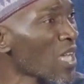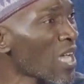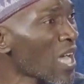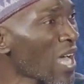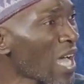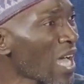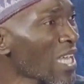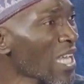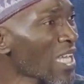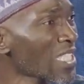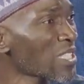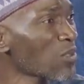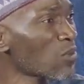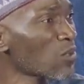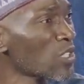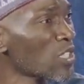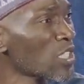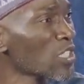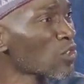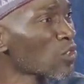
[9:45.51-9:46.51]
And I think
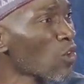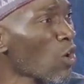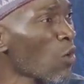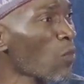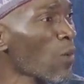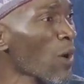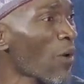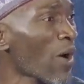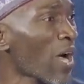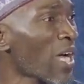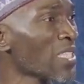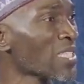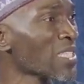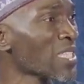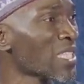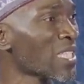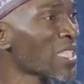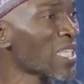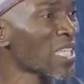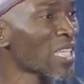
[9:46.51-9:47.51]
we need to help our
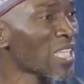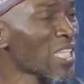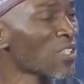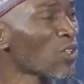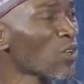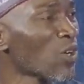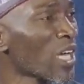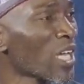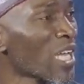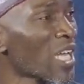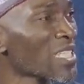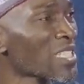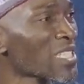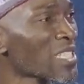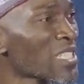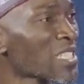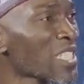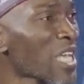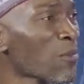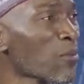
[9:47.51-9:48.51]
ante in
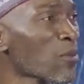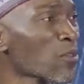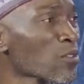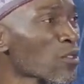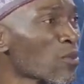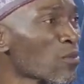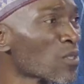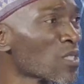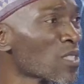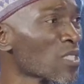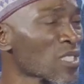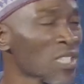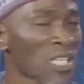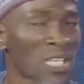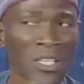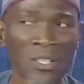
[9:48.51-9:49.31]
organizing this type of something